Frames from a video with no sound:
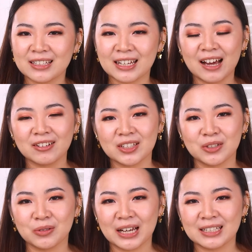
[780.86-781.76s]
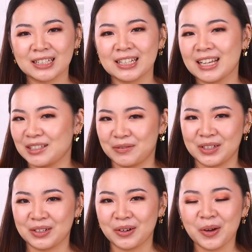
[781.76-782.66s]
and I'll see you guys in the next
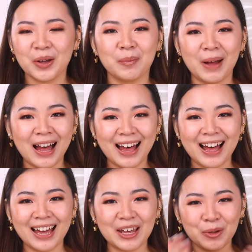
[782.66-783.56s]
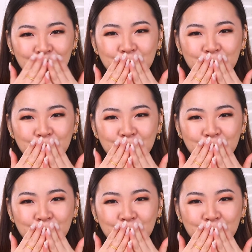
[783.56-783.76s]
video. Bye!